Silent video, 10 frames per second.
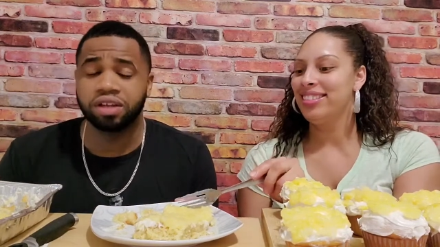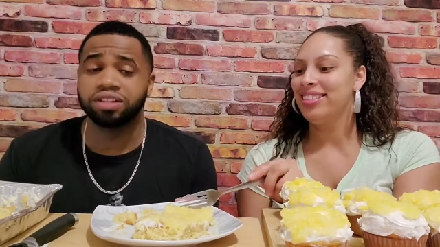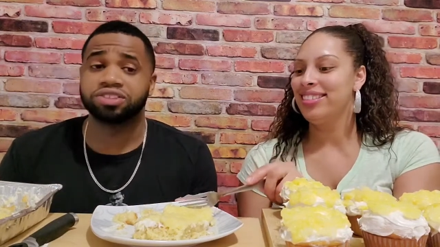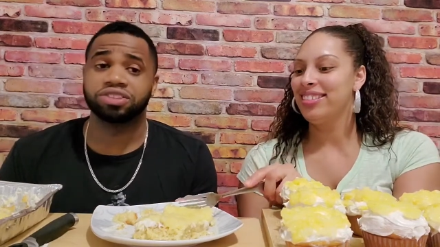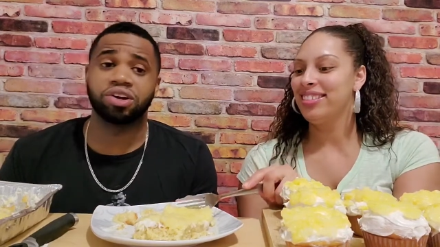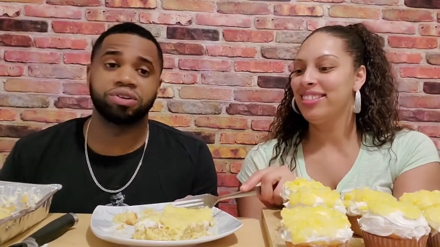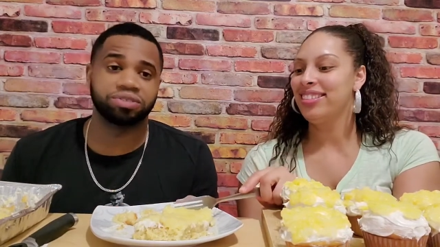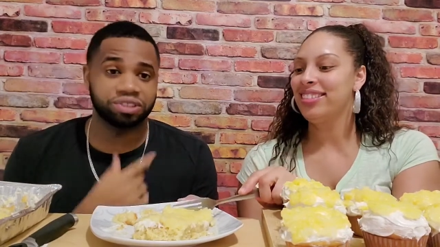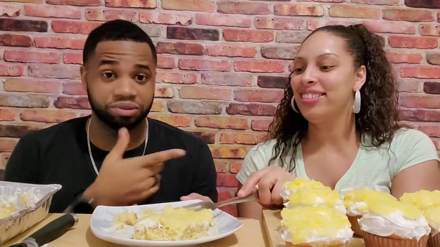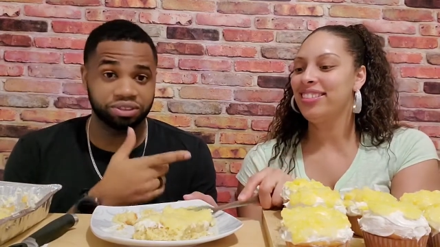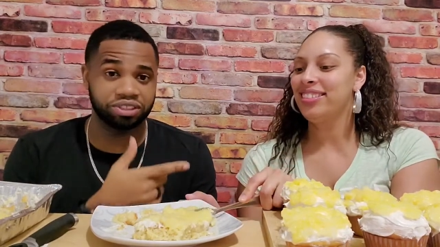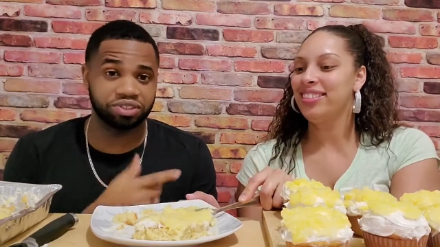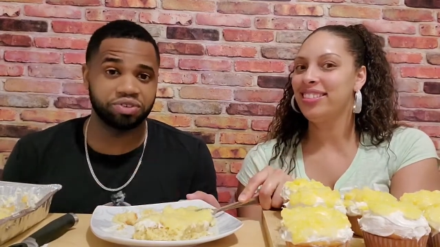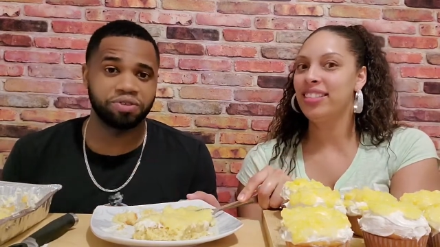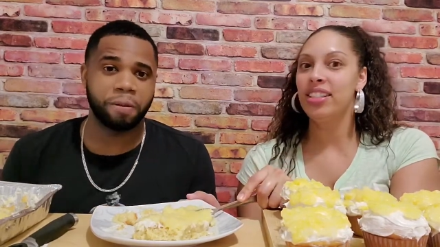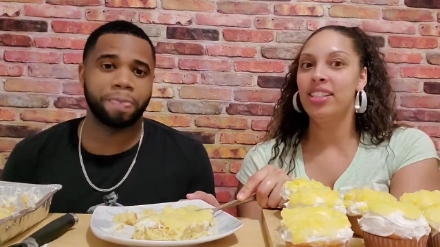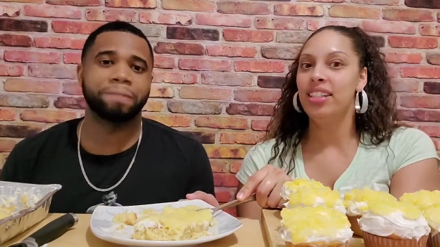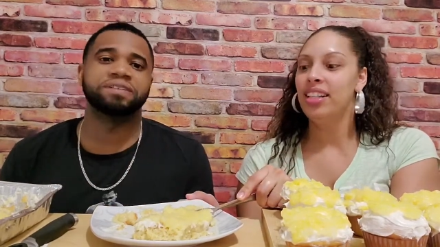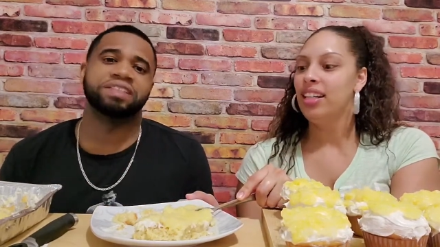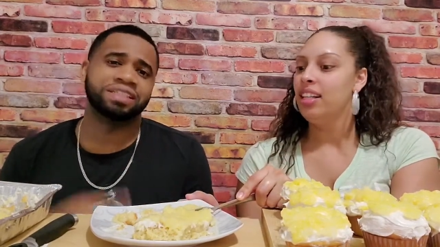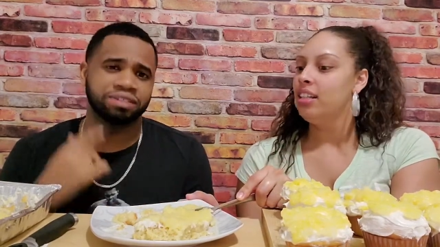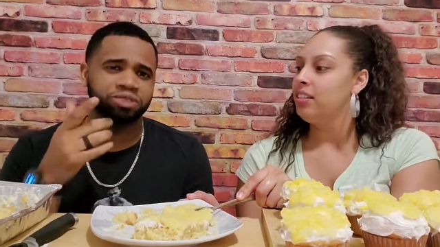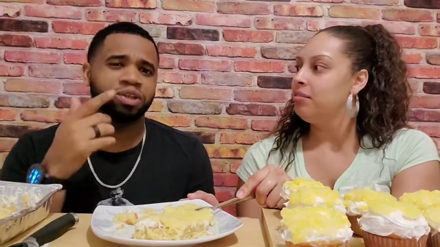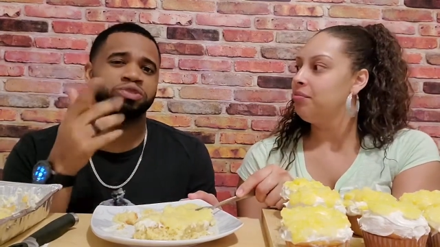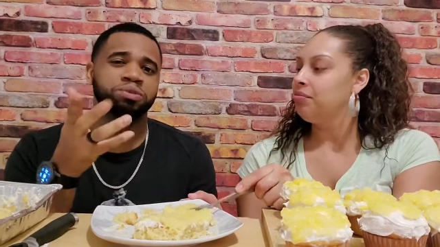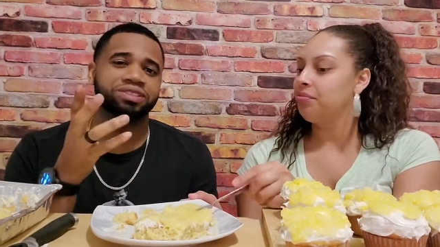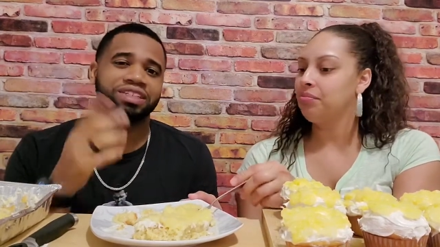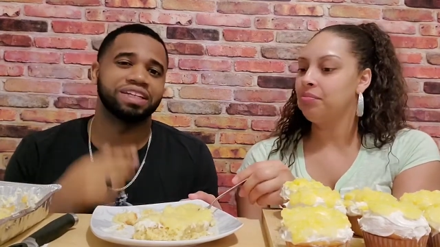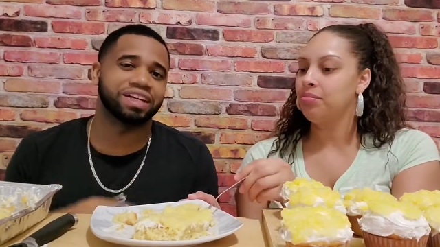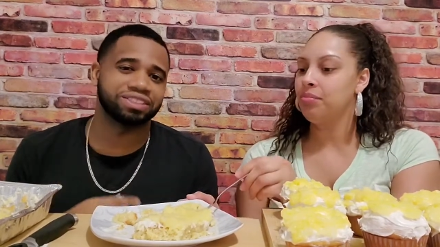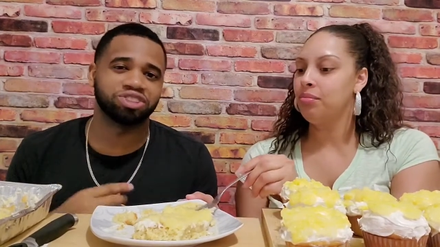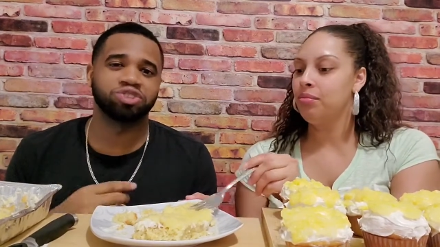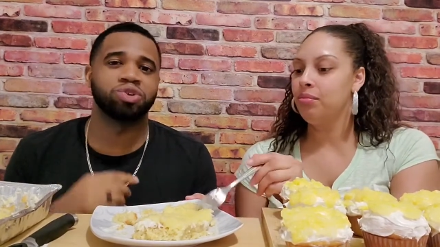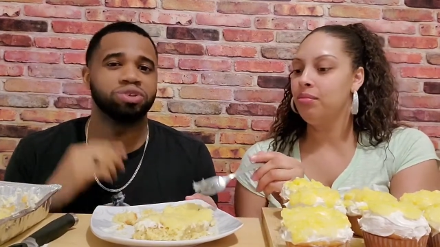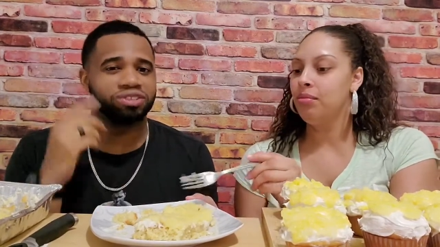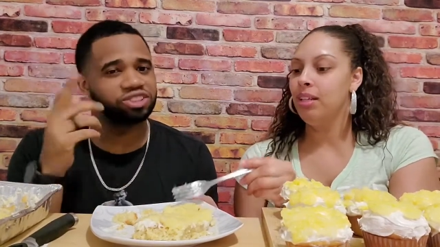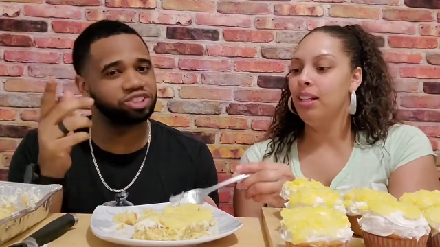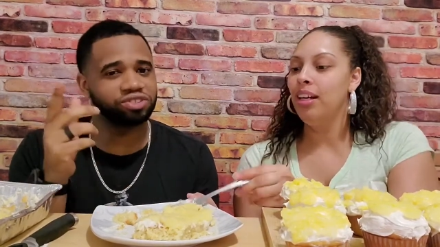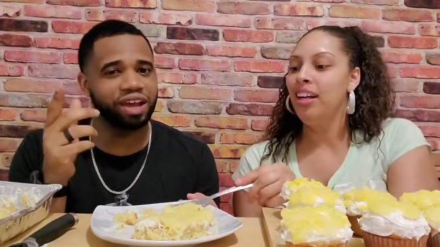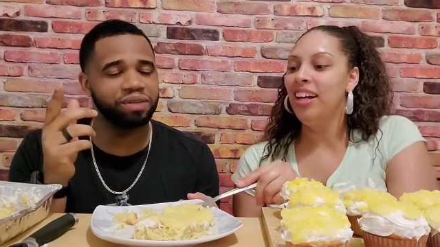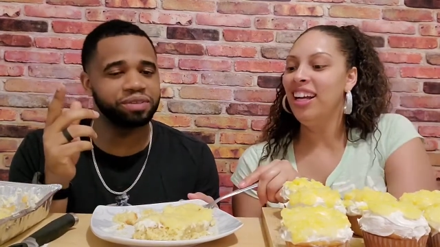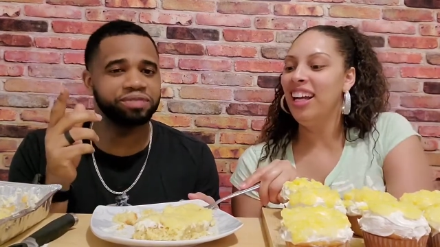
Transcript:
Speaker 1: So you see what she's doing. That, that's why she want to tell y'all the story, distract me,